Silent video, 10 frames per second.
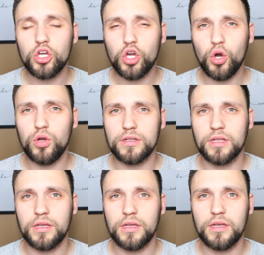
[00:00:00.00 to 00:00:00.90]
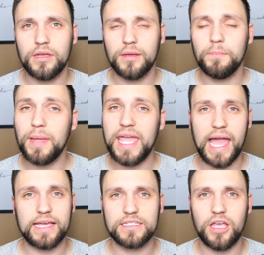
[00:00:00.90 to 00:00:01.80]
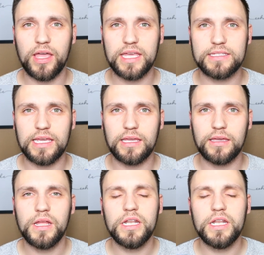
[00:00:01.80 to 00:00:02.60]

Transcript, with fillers: could be anxiety.